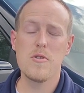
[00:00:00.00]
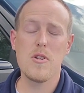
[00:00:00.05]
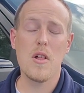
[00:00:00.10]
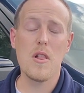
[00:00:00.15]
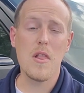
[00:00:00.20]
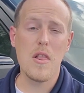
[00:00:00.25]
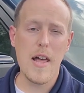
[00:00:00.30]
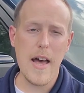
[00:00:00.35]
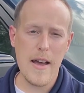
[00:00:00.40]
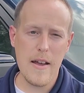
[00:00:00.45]
a
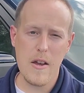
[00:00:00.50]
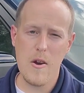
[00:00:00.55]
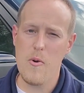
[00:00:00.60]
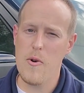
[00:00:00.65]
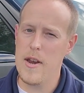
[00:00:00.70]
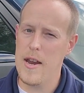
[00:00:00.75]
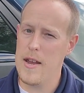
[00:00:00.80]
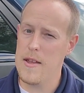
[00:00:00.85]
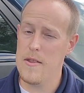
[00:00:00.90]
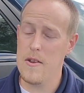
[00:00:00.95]
lot
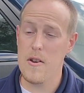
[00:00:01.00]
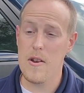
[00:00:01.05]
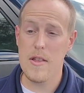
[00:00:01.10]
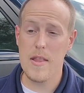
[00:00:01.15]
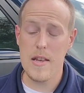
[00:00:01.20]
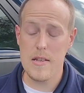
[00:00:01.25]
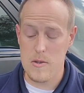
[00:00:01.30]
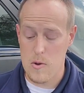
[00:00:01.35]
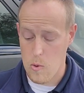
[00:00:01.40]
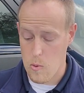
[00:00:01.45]
going on there, and
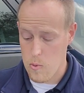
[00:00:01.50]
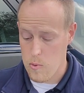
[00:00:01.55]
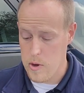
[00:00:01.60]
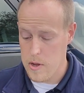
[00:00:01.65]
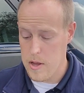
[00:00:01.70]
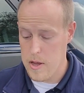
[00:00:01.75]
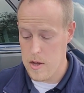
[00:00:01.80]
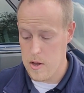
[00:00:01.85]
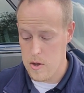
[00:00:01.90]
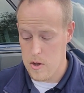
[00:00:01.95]
that's a
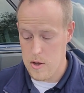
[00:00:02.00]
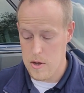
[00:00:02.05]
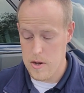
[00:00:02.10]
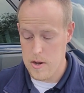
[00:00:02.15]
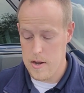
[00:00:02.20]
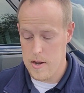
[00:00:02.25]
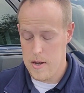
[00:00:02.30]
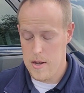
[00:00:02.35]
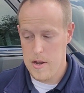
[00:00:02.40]
really good